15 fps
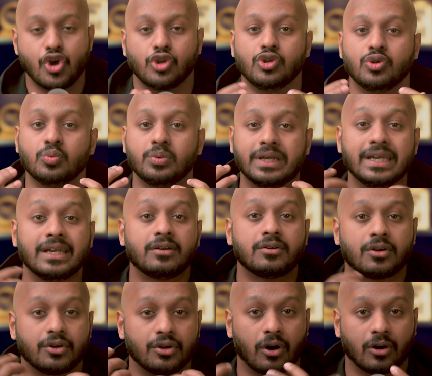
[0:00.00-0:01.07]
you need to
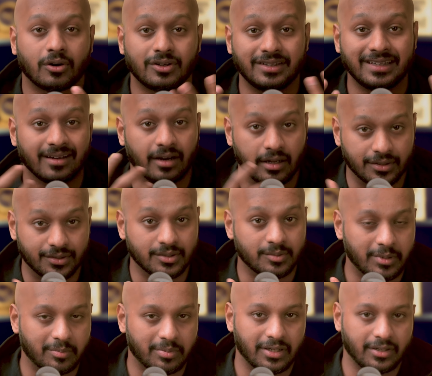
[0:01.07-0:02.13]
talk to the other
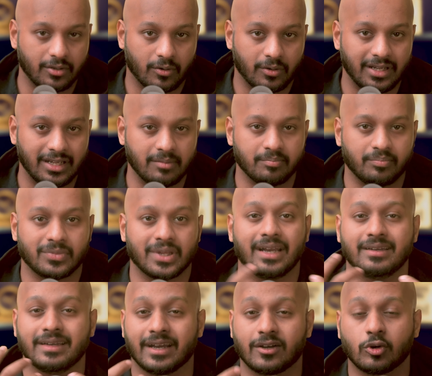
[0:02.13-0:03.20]
people in your team
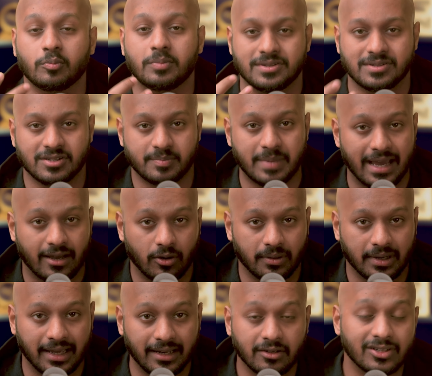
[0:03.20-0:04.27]
and get your business back
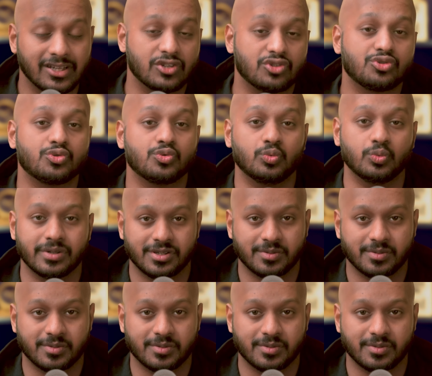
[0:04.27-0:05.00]
online as soon as